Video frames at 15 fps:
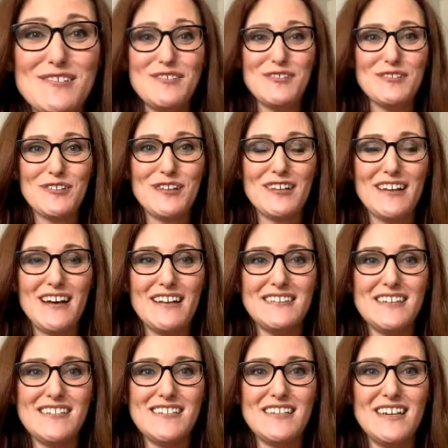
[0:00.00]
your
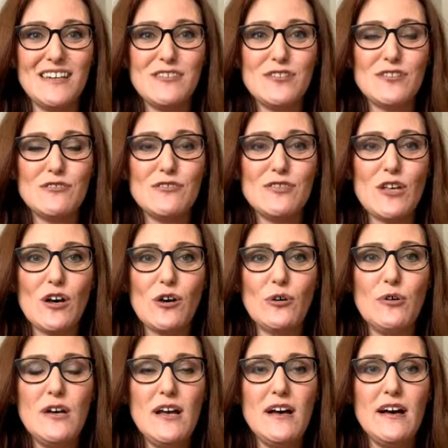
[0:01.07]
destination. So